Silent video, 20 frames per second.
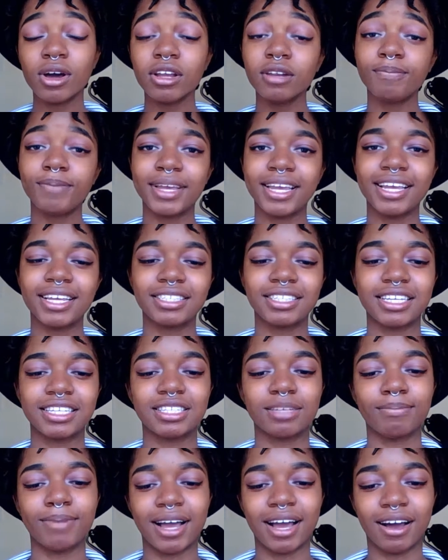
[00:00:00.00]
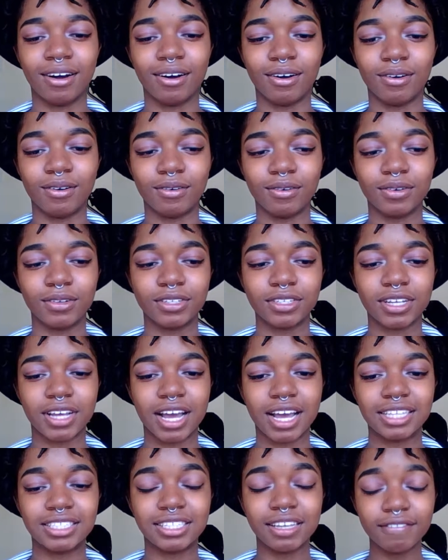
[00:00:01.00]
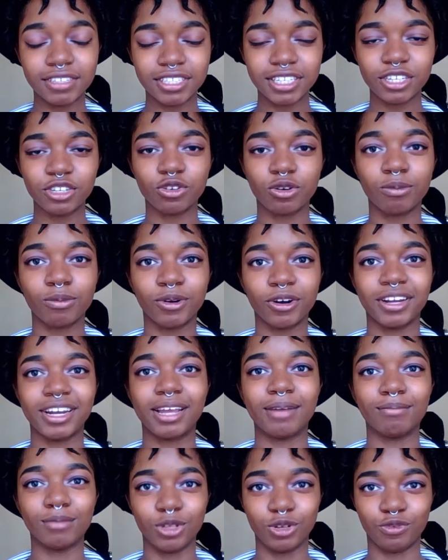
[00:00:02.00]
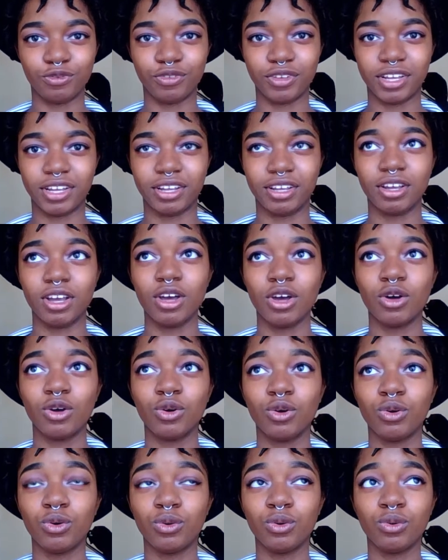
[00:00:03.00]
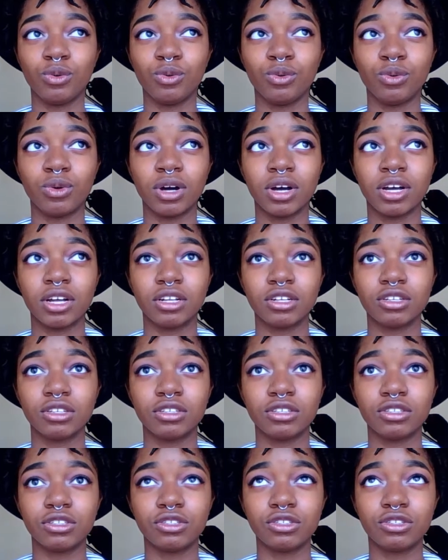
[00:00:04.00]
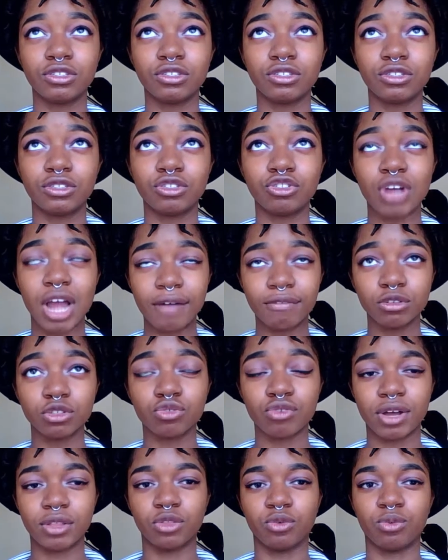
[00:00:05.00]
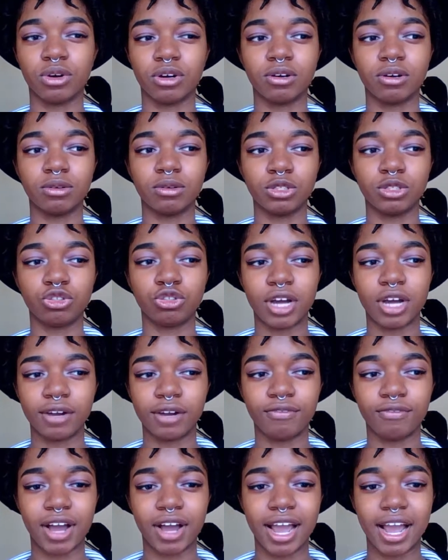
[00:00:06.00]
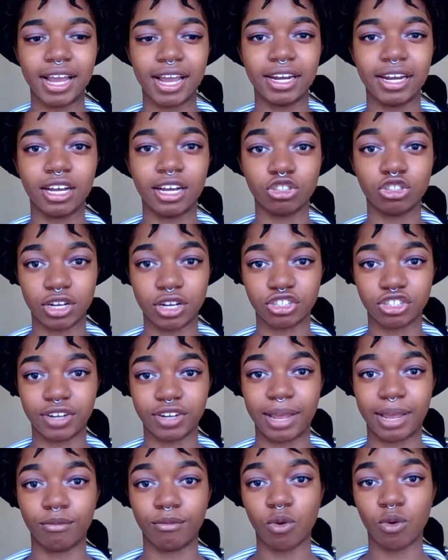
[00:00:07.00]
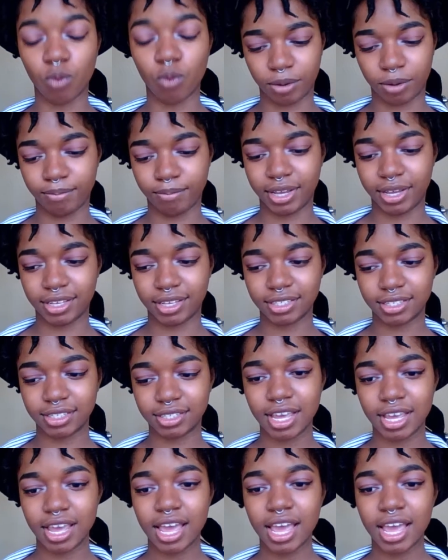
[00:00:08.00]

One Piece is about a 17-year-old boy named Luffy who travels around the world to try to find a treasure named One Piece.